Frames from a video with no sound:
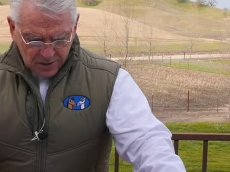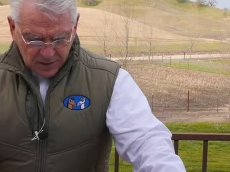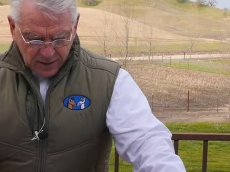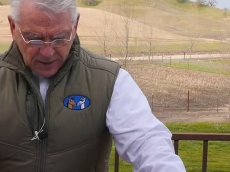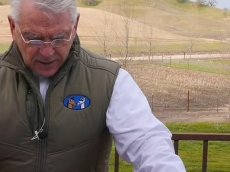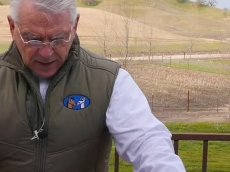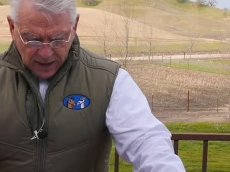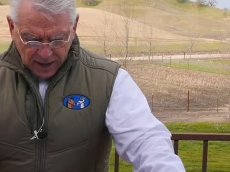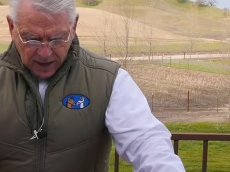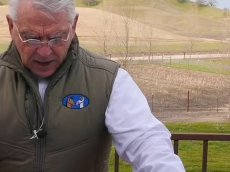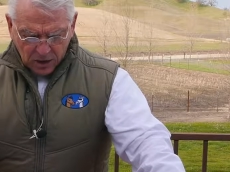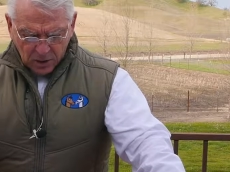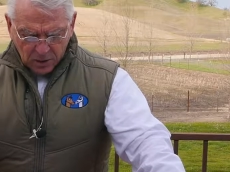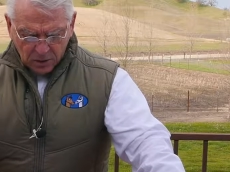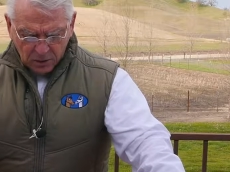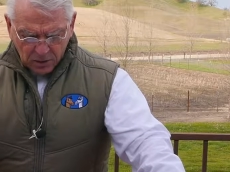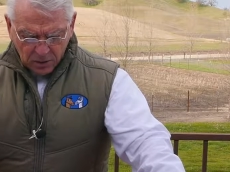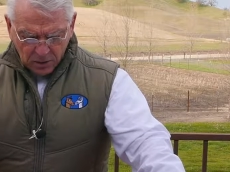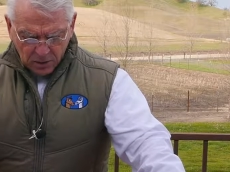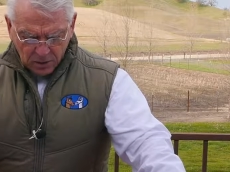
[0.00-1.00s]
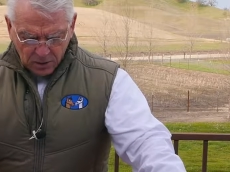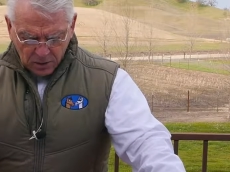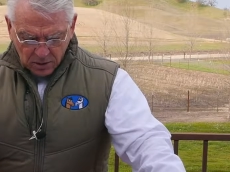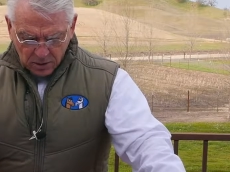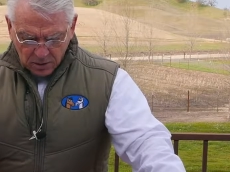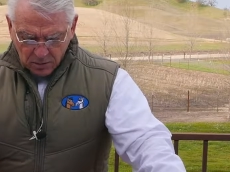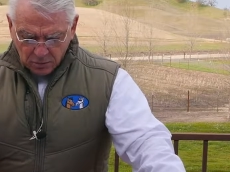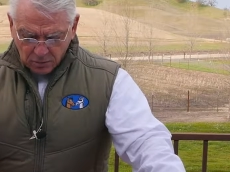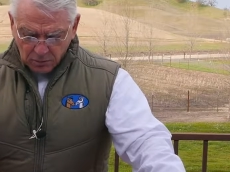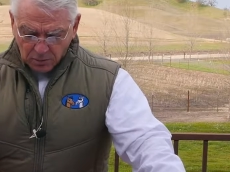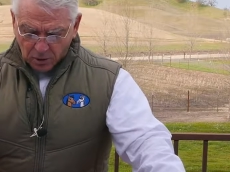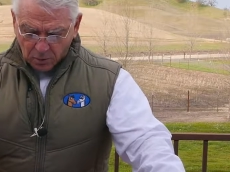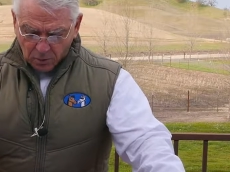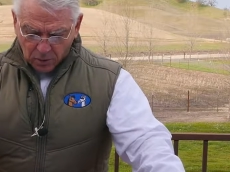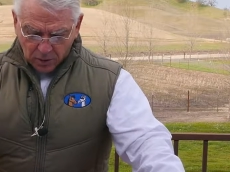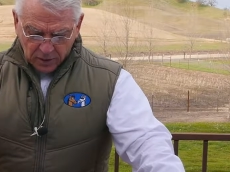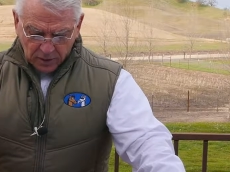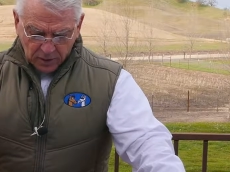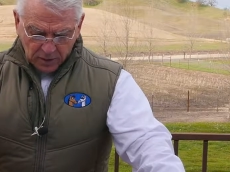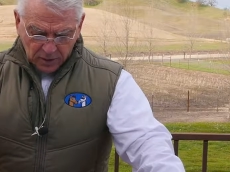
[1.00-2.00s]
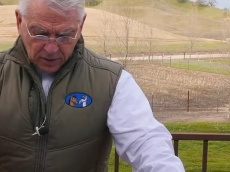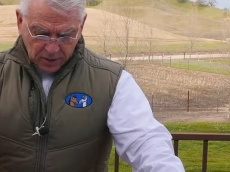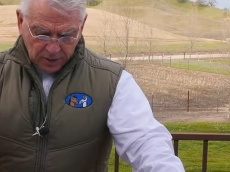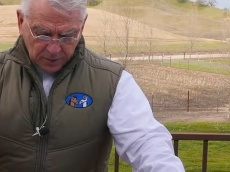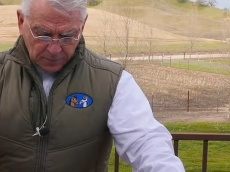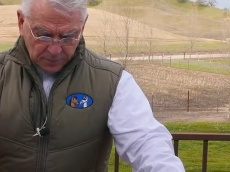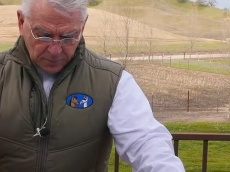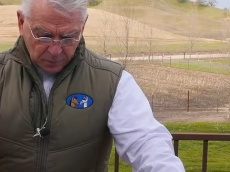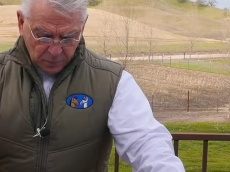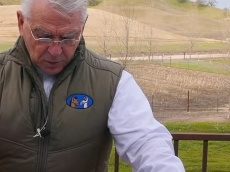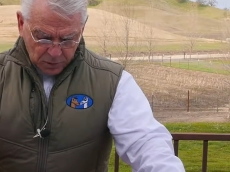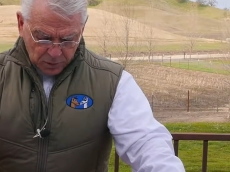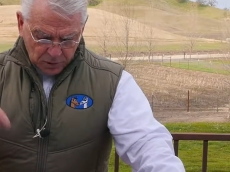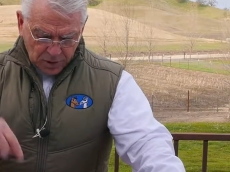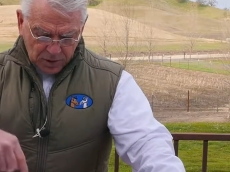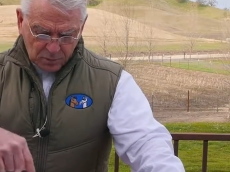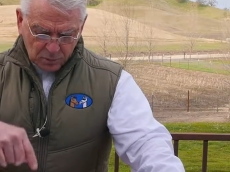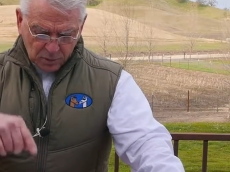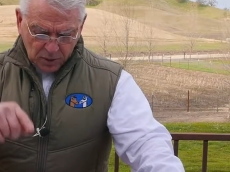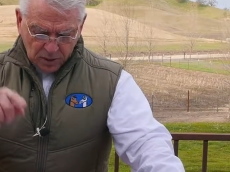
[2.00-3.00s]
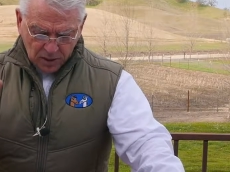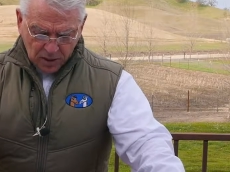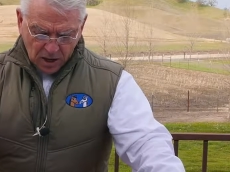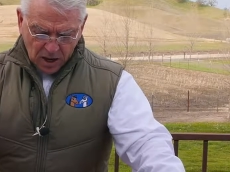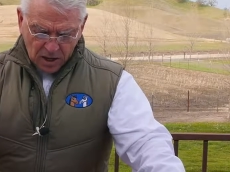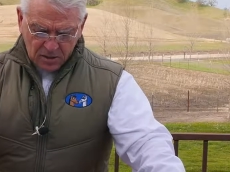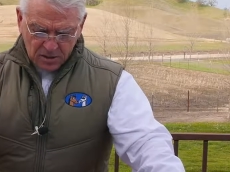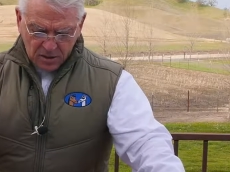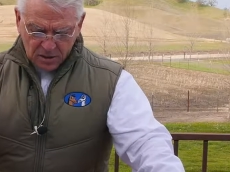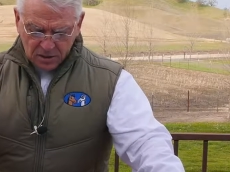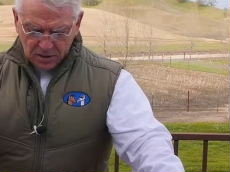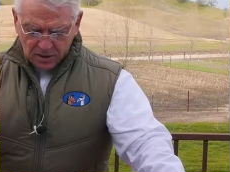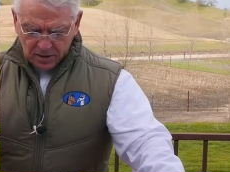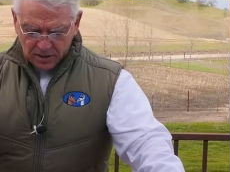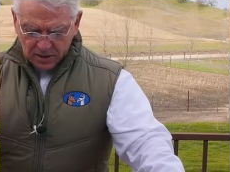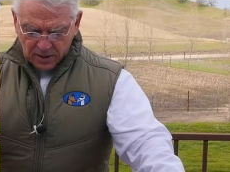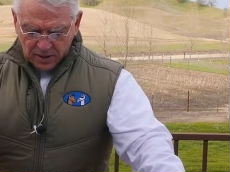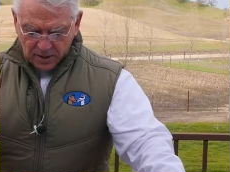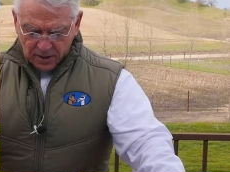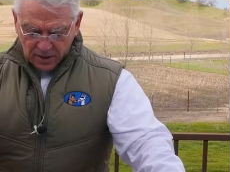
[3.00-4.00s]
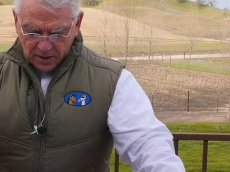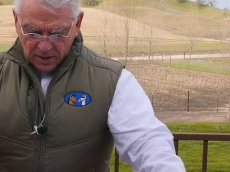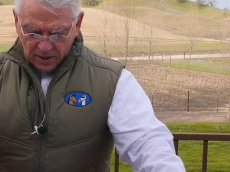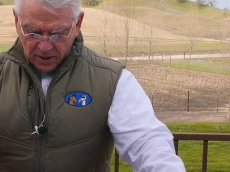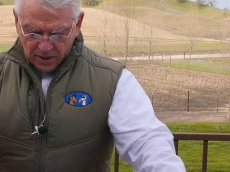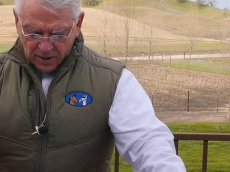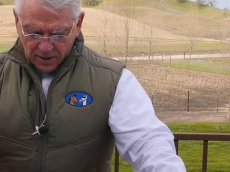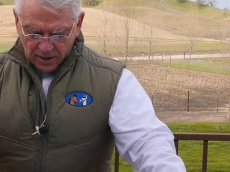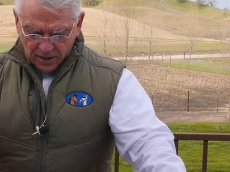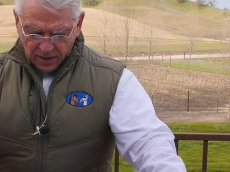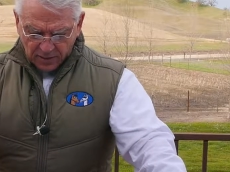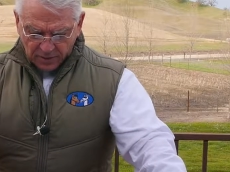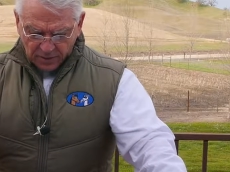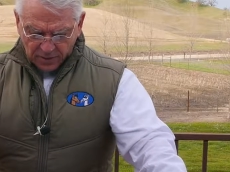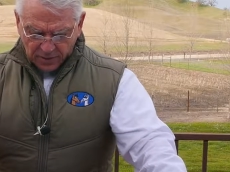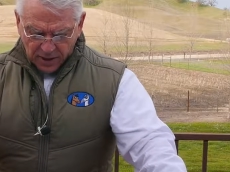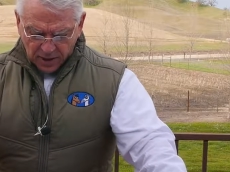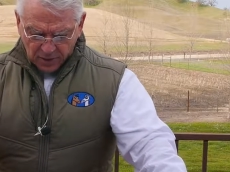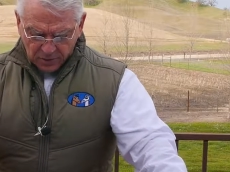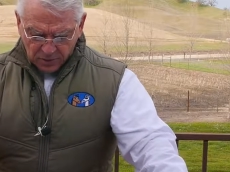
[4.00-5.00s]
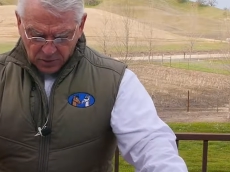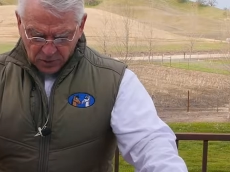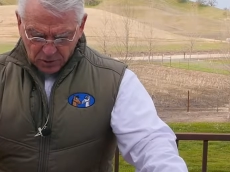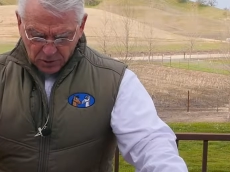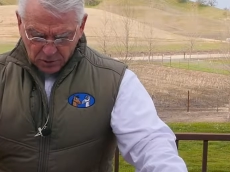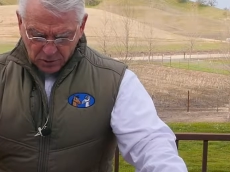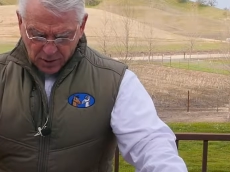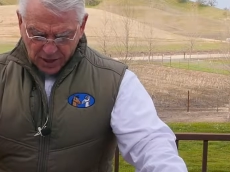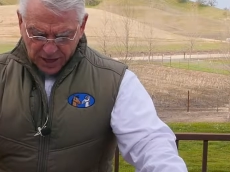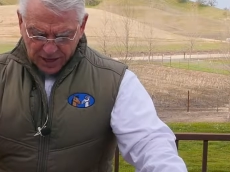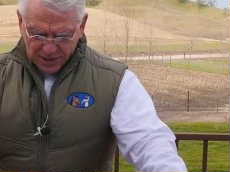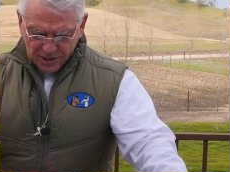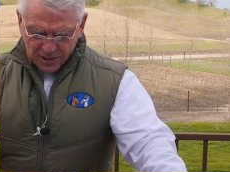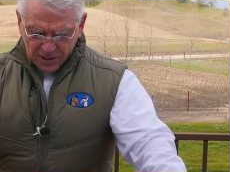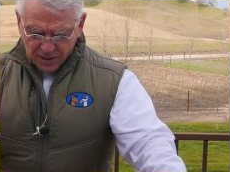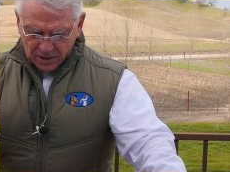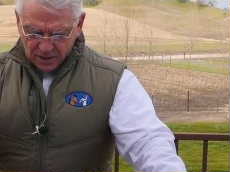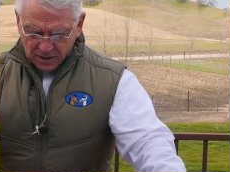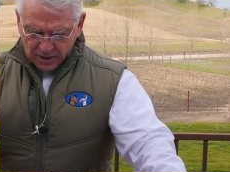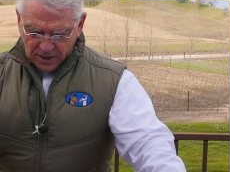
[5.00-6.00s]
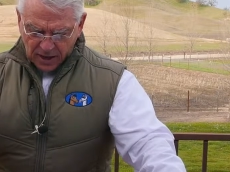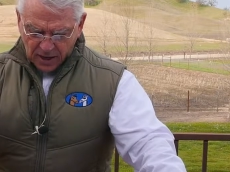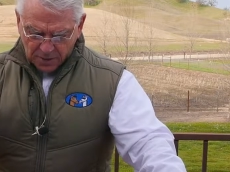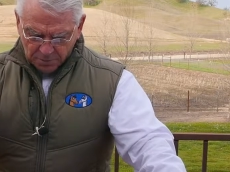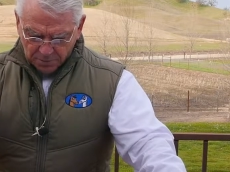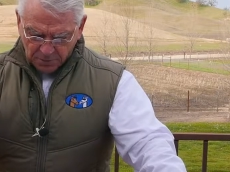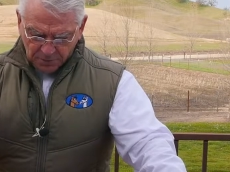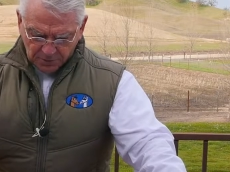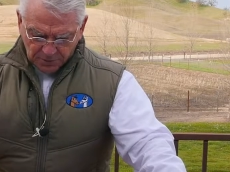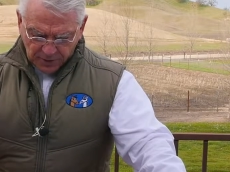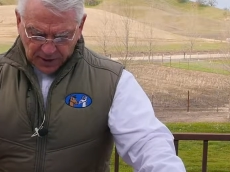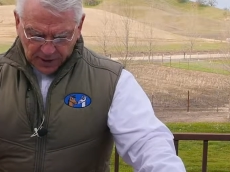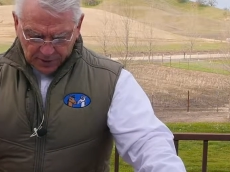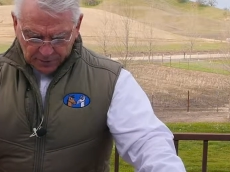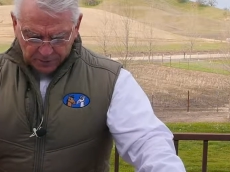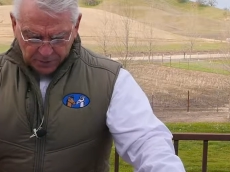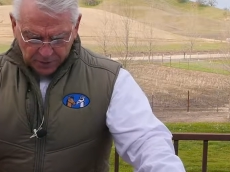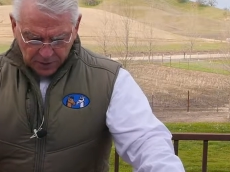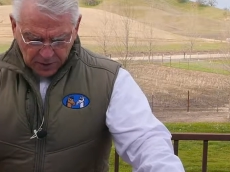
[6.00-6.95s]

and how. We address what causes, how to address, and how to prevent.